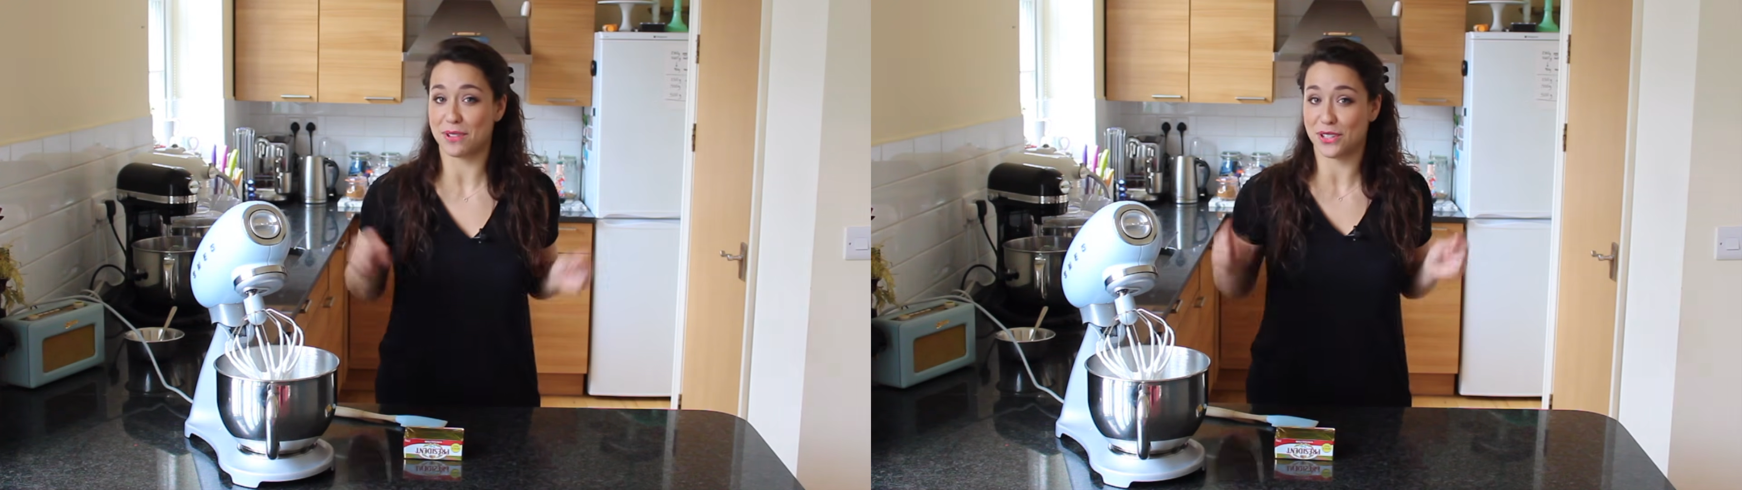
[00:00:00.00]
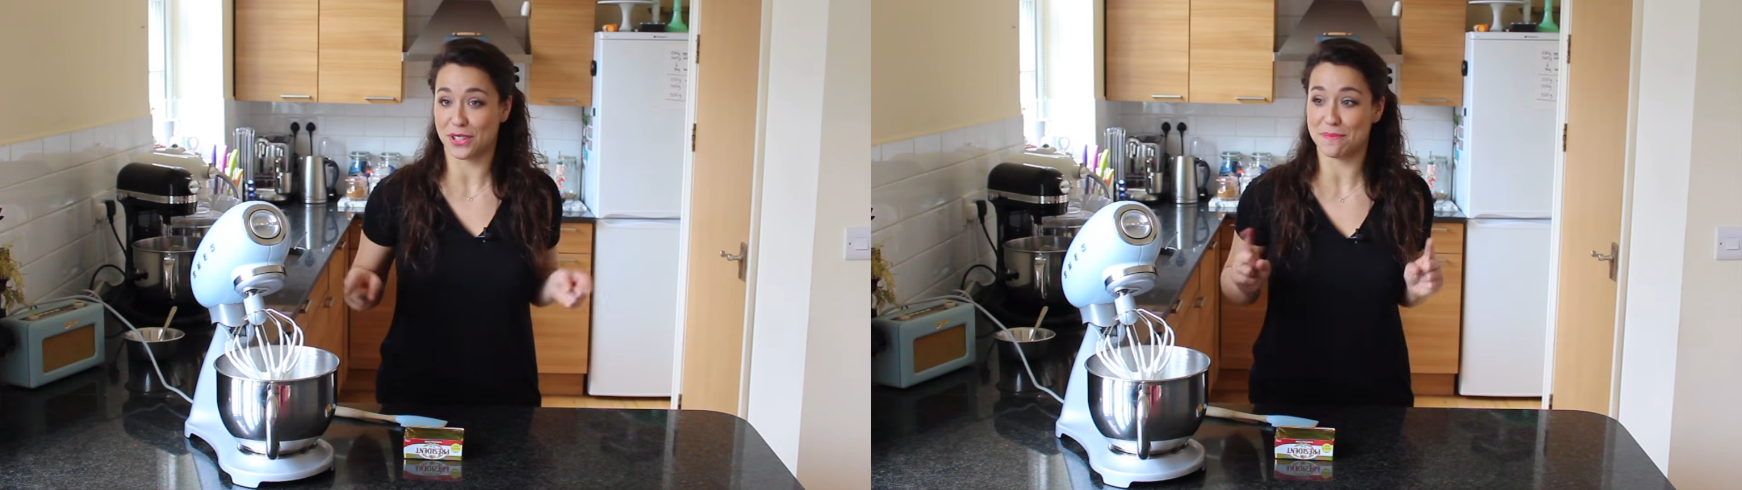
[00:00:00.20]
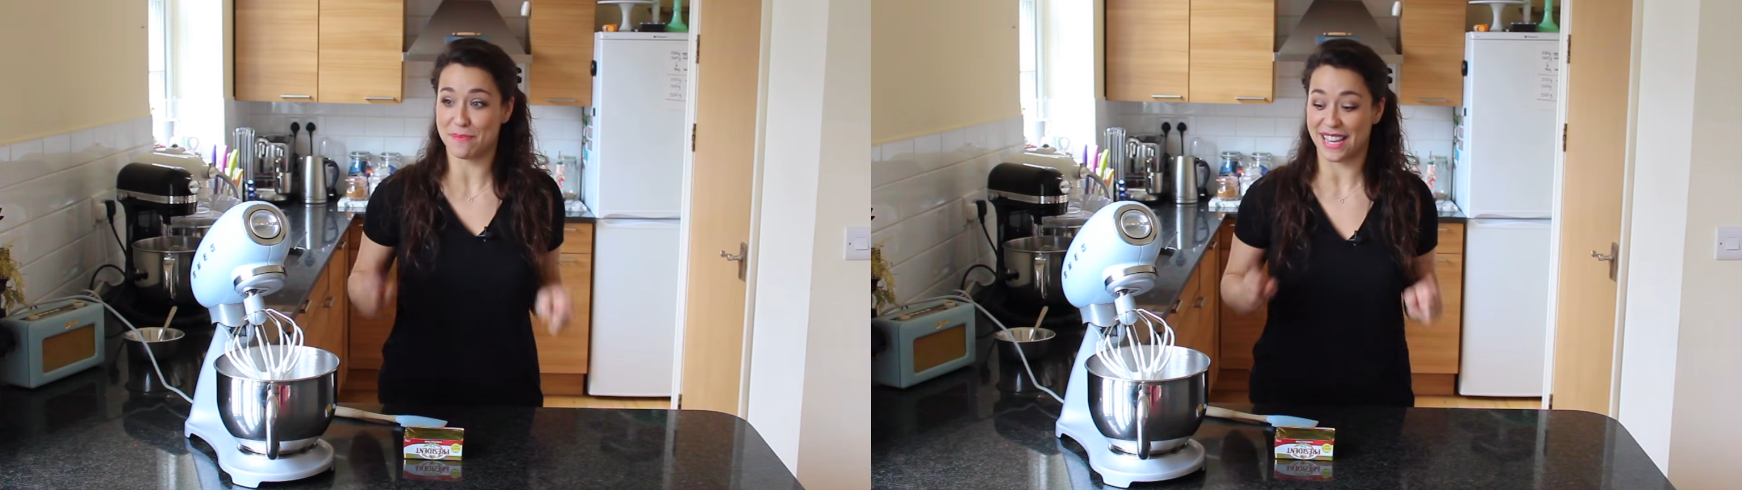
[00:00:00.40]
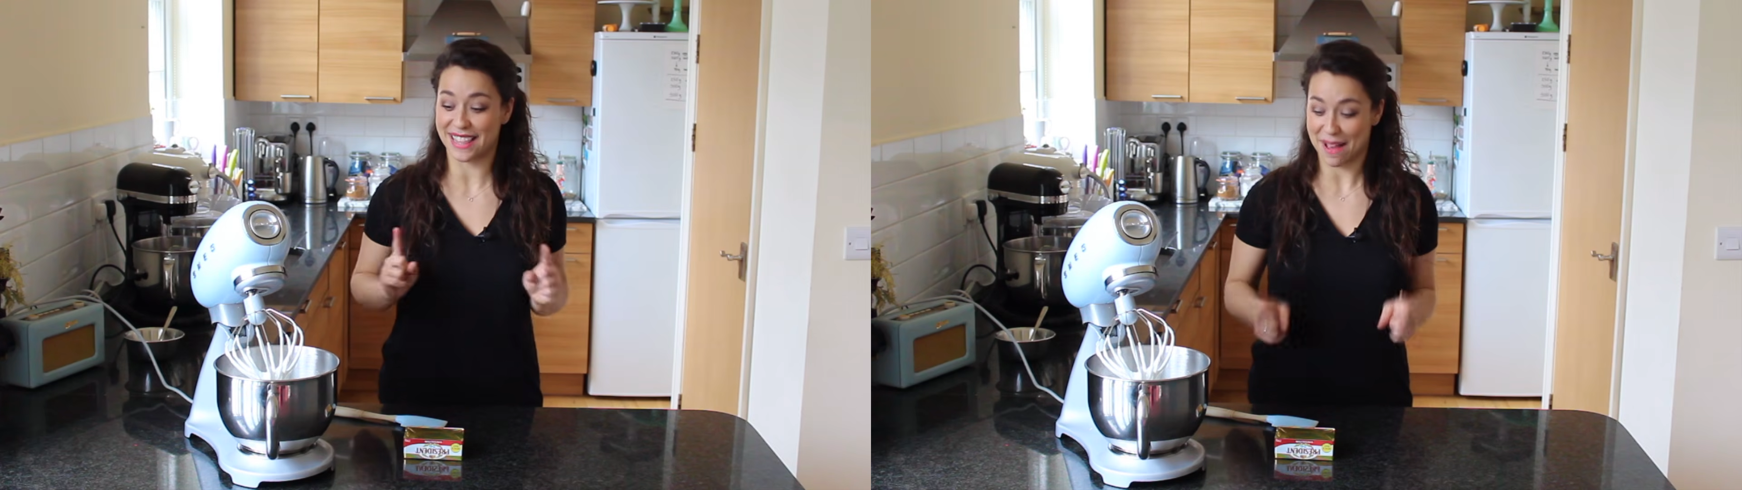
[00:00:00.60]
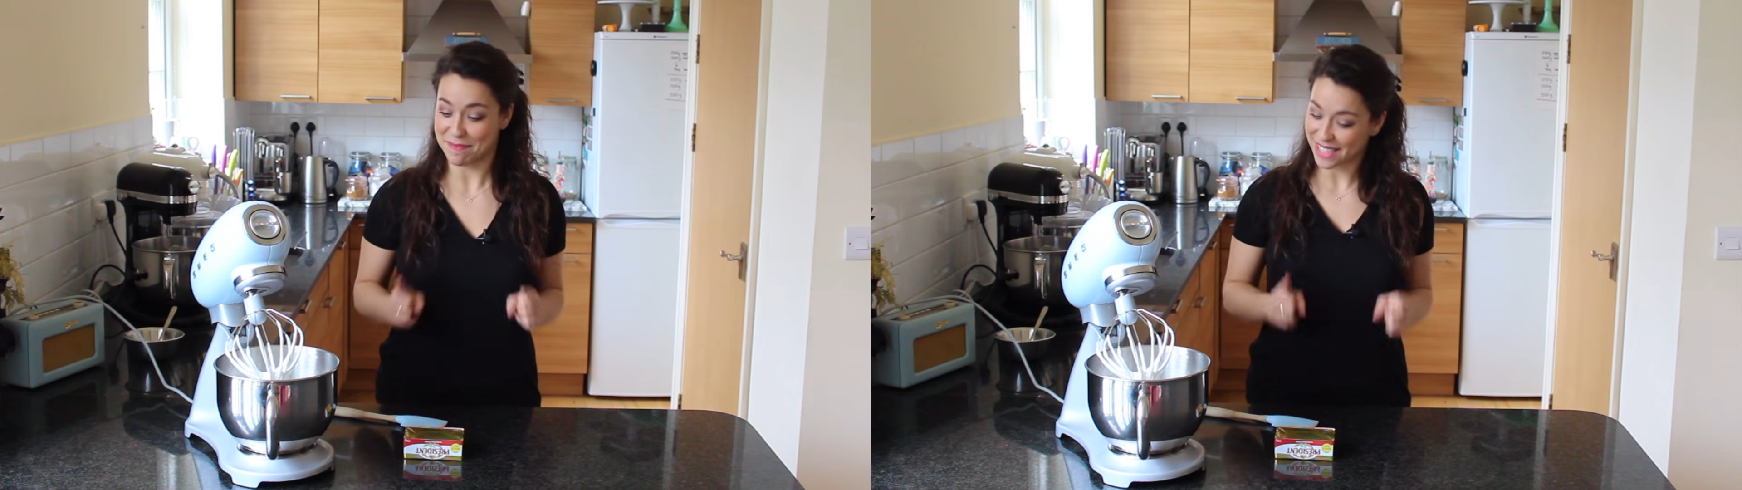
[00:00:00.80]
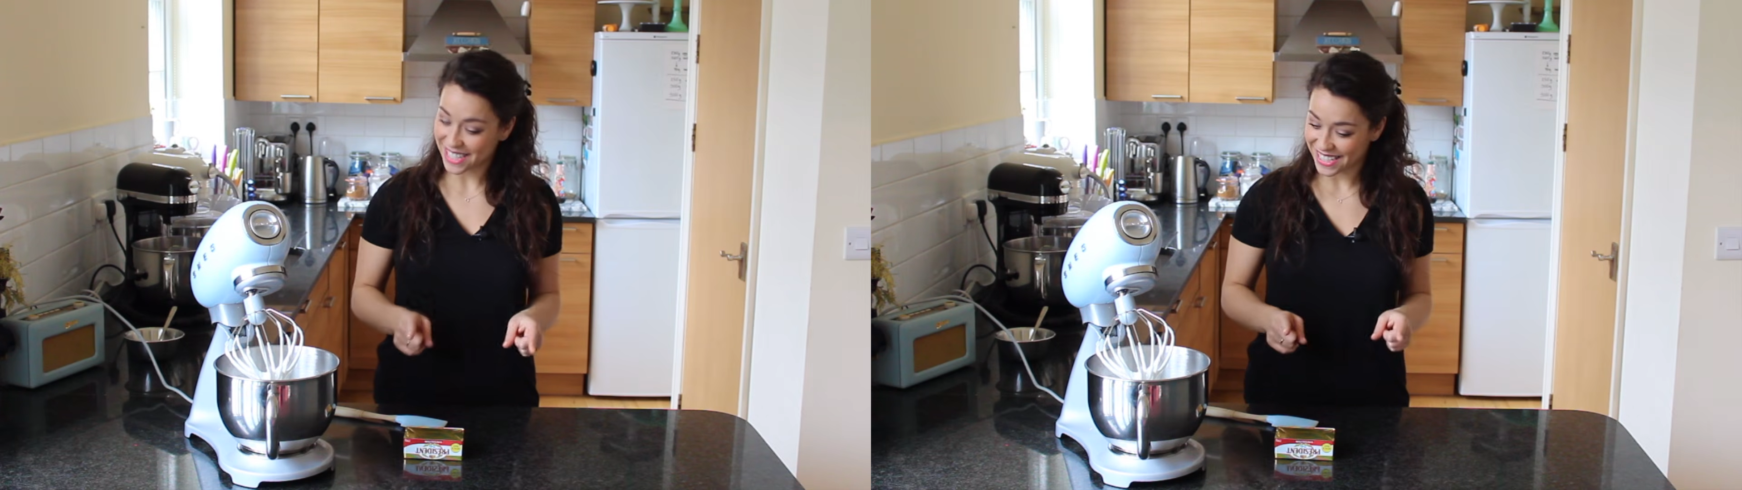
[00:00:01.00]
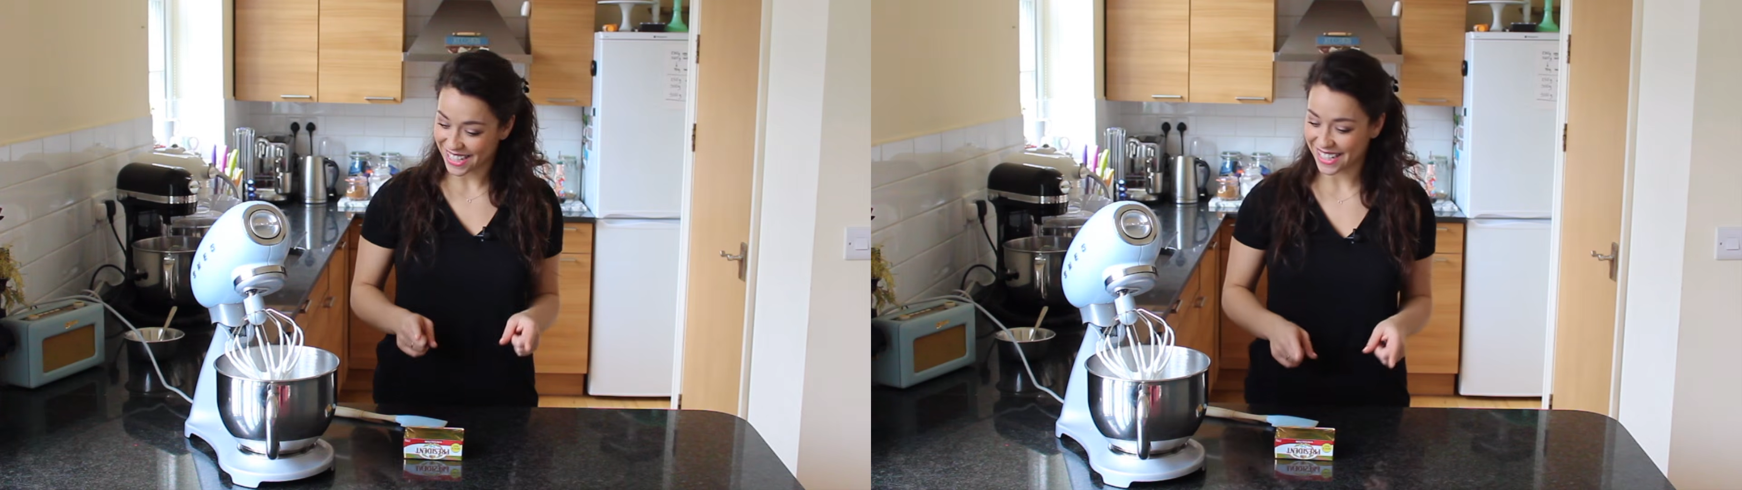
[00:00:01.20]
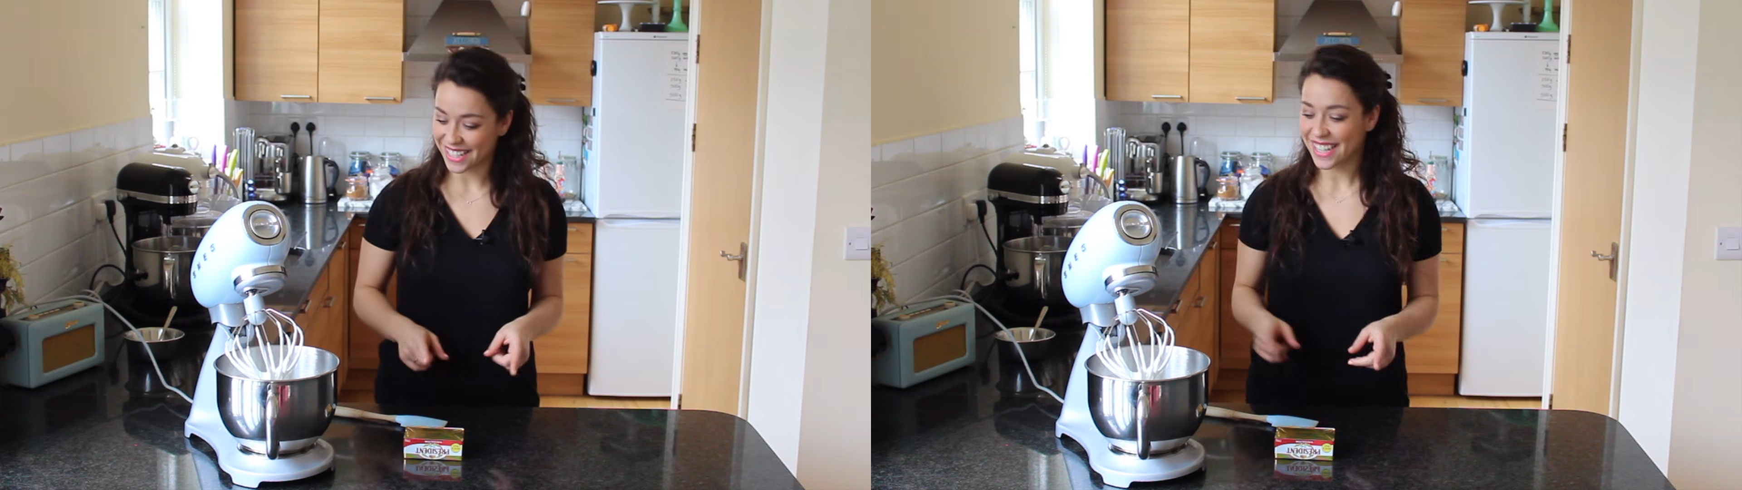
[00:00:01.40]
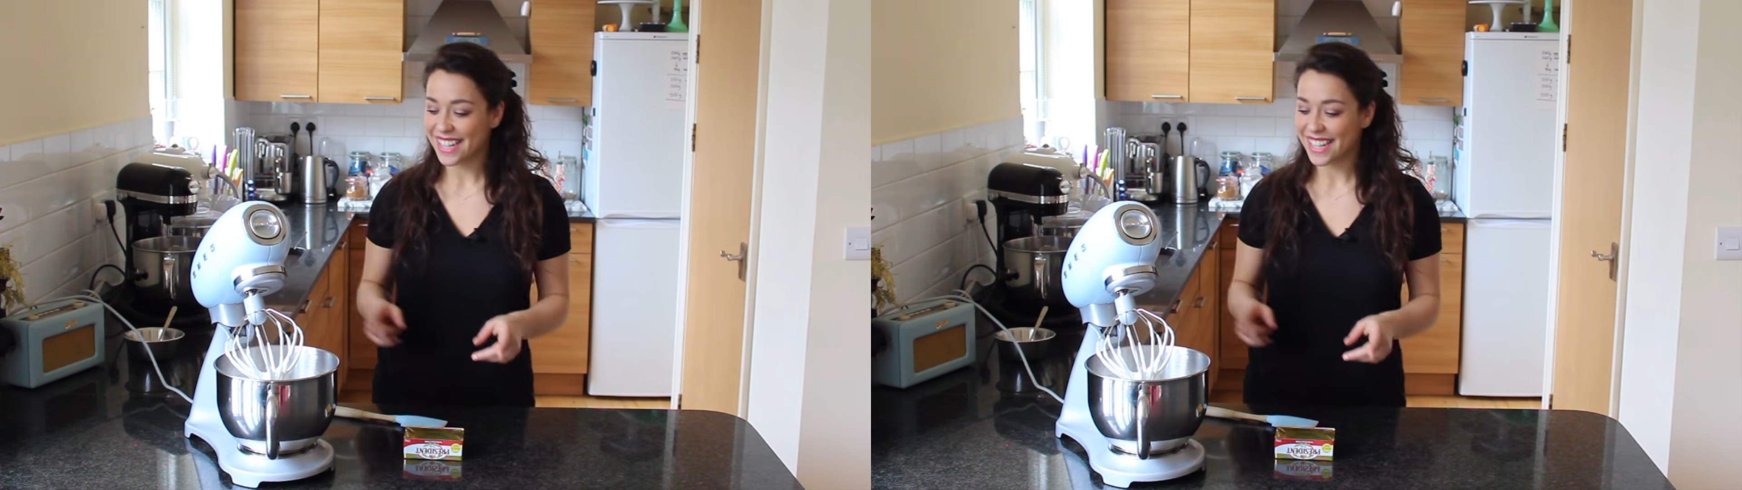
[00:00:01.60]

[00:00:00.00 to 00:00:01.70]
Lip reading: you shouldn't be in that position.